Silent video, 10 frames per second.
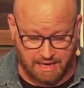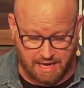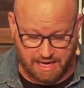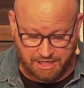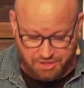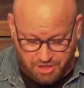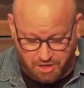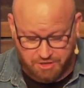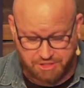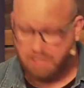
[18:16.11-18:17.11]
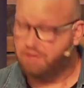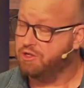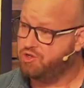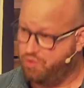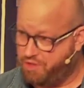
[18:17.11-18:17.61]
He chose the
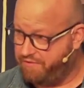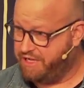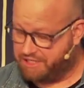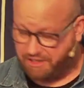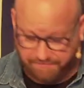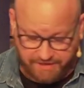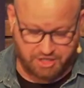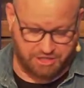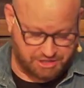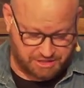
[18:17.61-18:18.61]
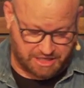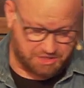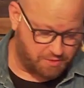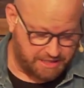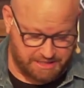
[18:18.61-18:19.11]
truth of his convictions, and that's
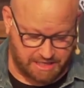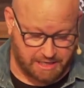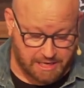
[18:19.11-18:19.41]
what he did.